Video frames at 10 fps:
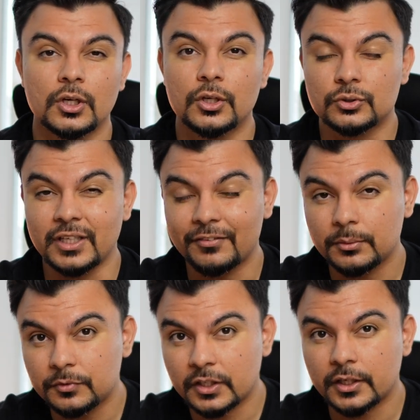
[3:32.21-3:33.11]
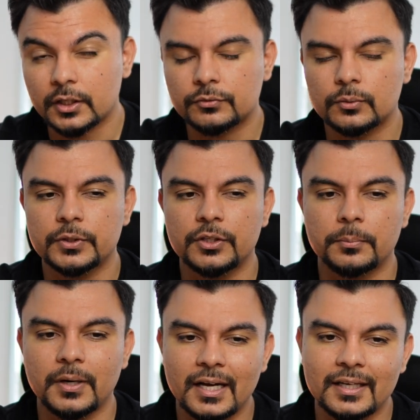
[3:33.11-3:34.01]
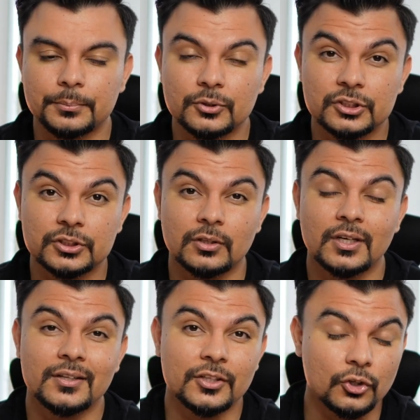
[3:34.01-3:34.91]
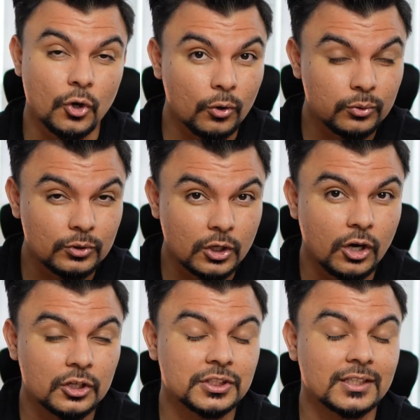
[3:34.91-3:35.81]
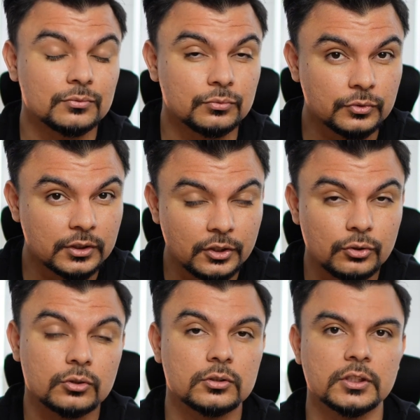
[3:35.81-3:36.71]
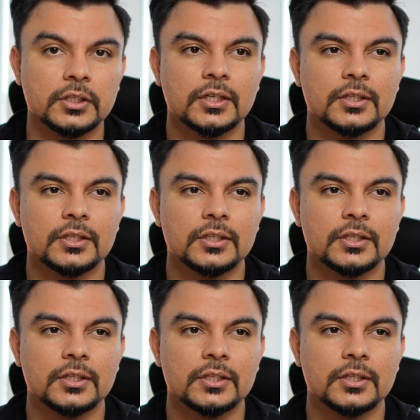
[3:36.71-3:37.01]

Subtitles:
So you have to be very careful when you're buying a presale that you go through the contract really thoroughly